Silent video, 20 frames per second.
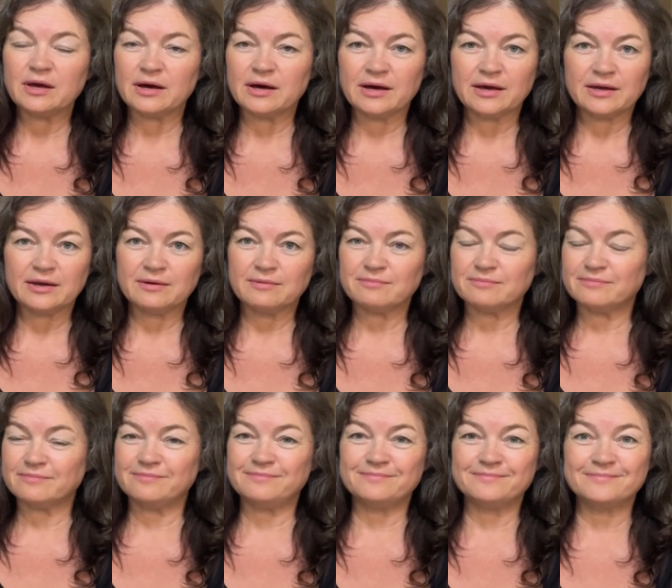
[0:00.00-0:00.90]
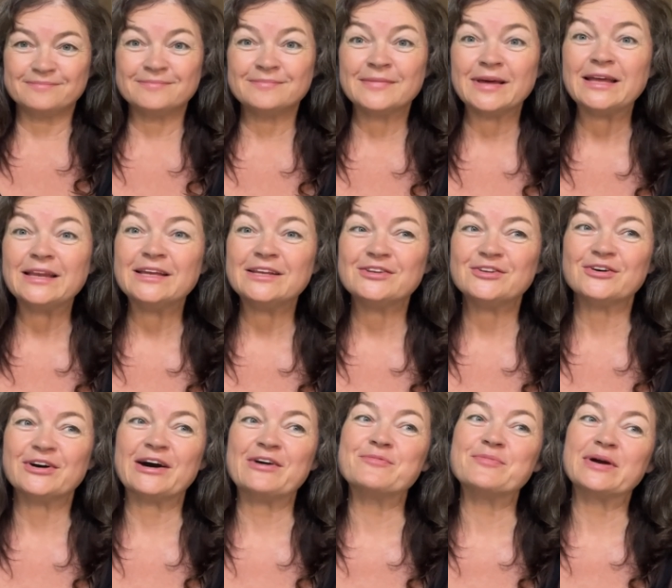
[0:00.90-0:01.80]
I need to
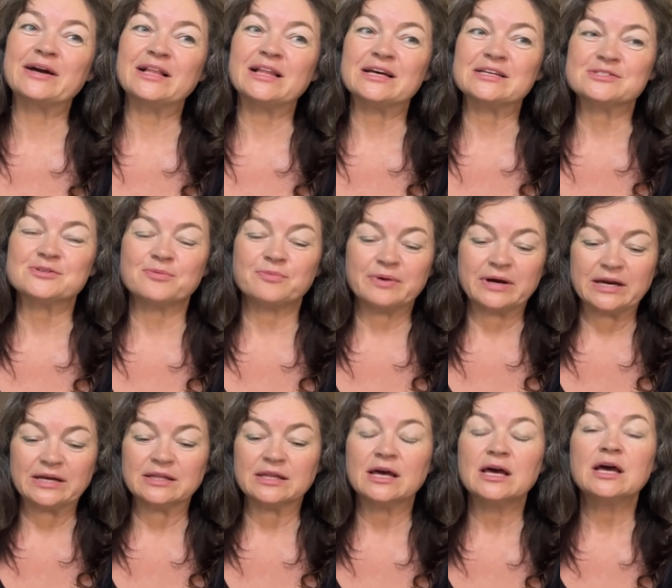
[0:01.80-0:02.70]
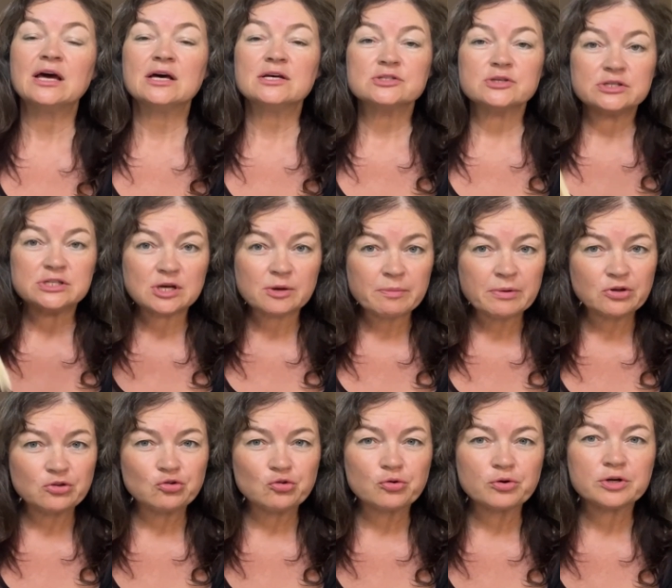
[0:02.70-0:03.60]
have my glass of wine. So I take my
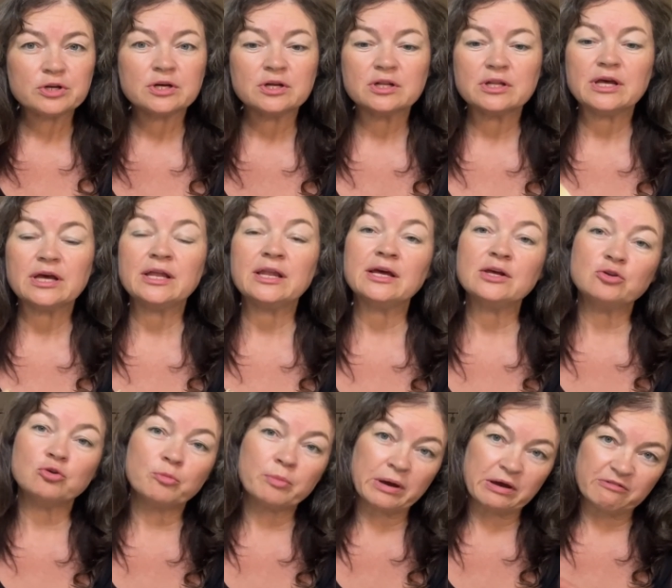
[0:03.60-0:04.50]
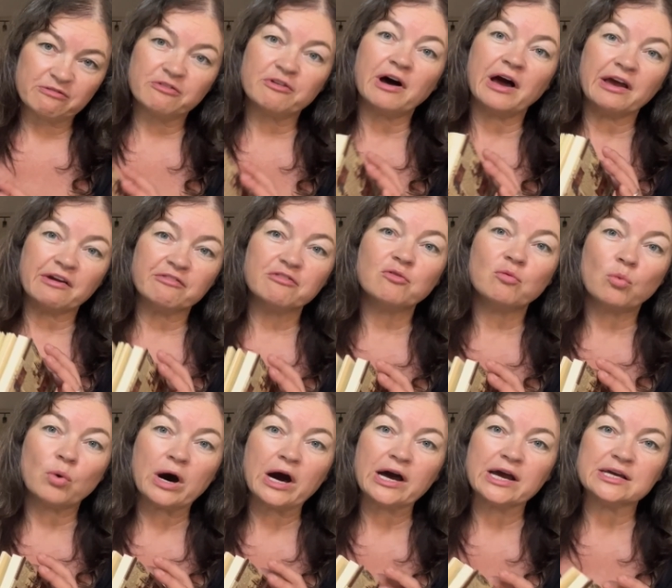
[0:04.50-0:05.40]
journal and I do my 5
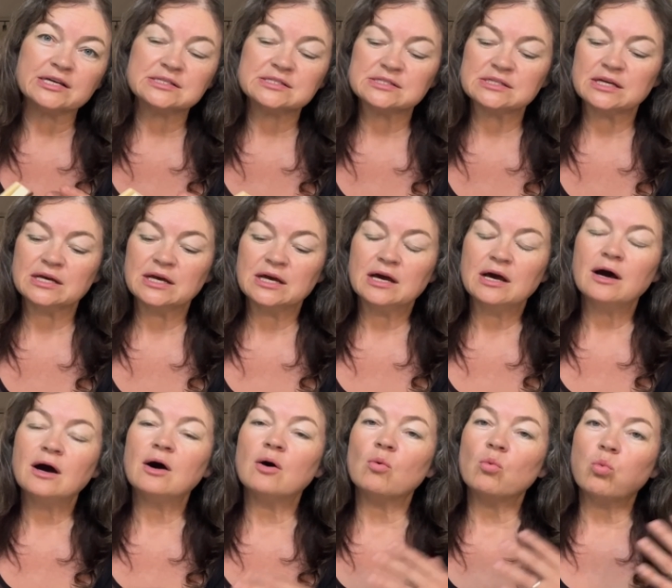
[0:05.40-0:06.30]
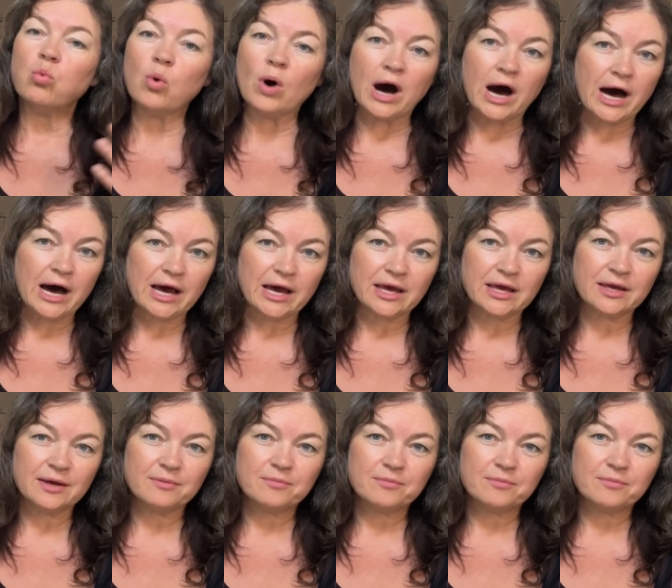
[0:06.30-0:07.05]
whys. Why?